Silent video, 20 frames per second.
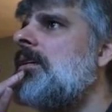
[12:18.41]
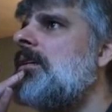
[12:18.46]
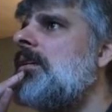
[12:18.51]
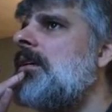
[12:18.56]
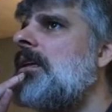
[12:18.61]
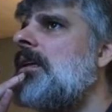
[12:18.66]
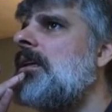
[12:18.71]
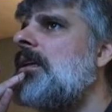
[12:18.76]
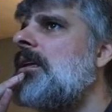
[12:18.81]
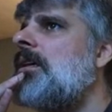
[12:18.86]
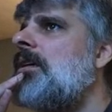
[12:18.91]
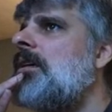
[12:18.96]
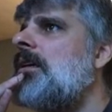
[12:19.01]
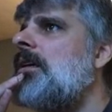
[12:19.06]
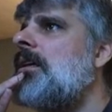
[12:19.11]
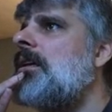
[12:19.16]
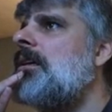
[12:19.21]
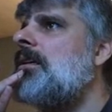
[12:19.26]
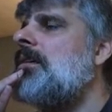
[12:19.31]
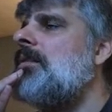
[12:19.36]
sort of like the
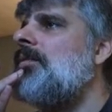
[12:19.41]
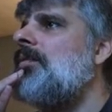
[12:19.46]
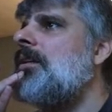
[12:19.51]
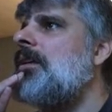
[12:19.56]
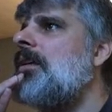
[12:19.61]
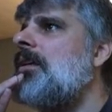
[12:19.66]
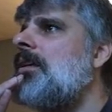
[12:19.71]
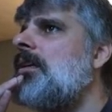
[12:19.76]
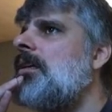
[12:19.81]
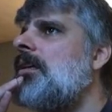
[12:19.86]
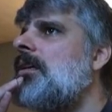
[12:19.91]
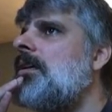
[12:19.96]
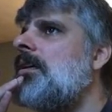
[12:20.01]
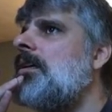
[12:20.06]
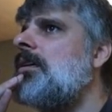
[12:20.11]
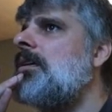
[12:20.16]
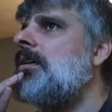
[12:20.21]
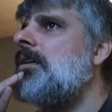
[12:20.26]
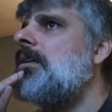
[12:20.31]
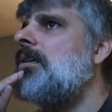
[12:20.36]
connectivity
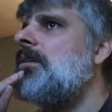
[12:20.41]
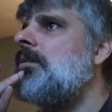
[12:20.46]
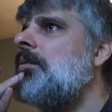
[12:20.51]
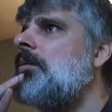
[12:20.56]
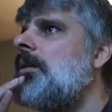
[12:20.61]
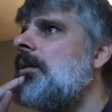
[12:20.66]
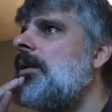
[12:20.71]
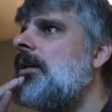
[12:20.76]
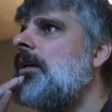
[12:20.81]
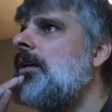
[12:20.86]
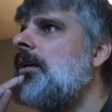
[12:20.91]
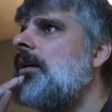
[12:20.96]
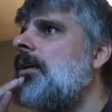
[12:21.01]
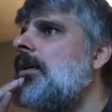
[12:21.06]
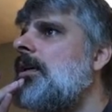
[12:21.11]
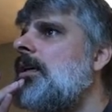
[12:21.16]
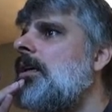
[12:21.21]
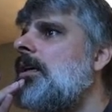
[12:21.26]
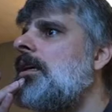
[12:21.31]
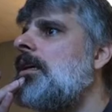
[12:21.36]
here, 6 away.